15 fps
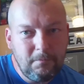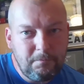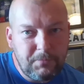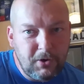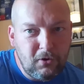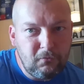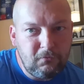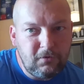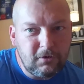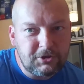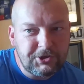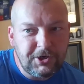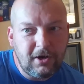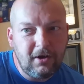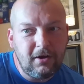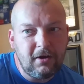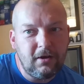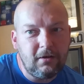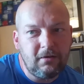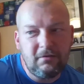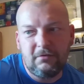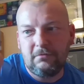
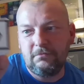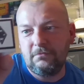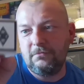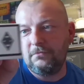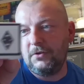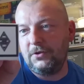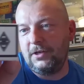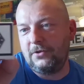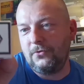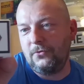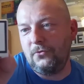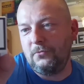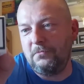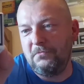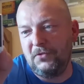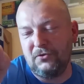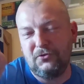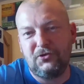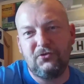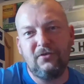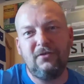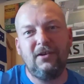Borussia, what are they called?
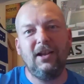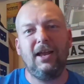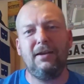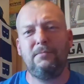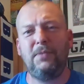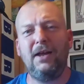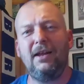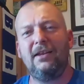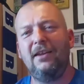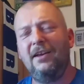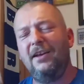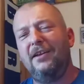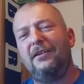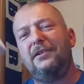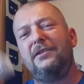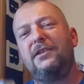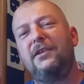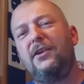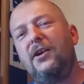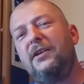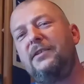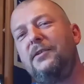Mönchengladbach. These are
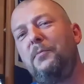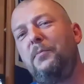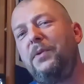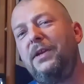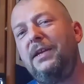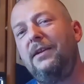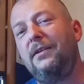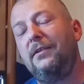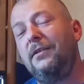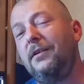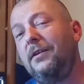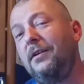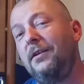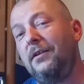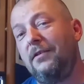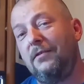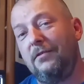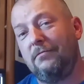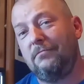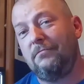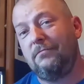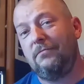the guys that beat
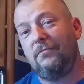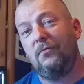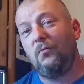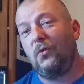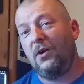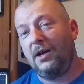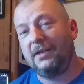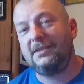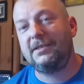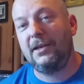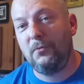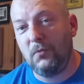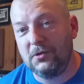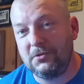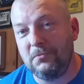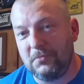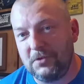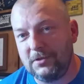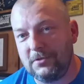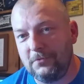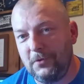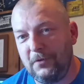what I say wasn't
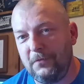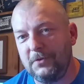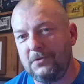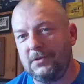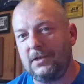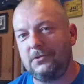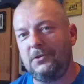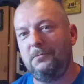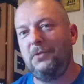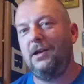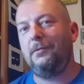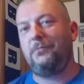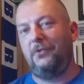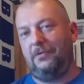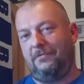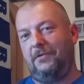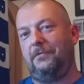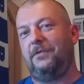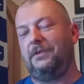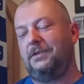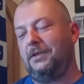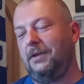Bristol Rovers, it's actually Blackburn
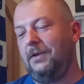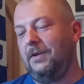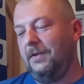Rovers.